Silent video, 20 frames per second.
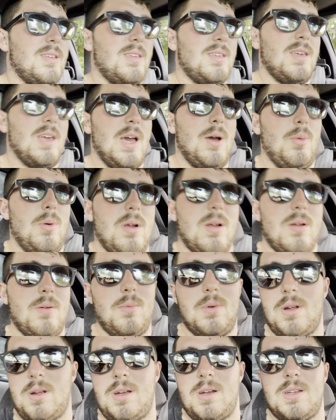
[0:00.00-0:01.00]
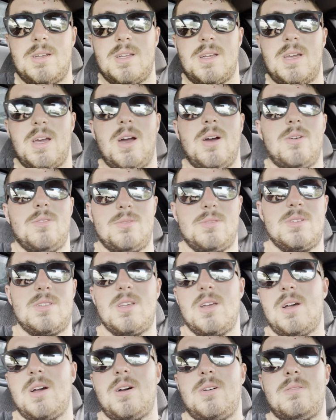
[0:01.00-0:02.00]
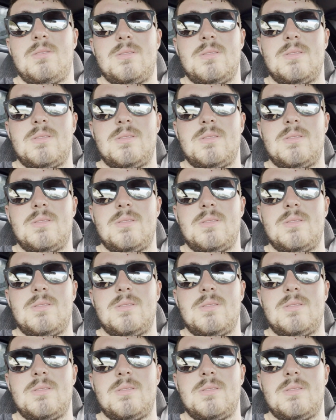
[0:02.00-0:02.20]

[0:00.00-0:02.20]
yeah, we're good to go. So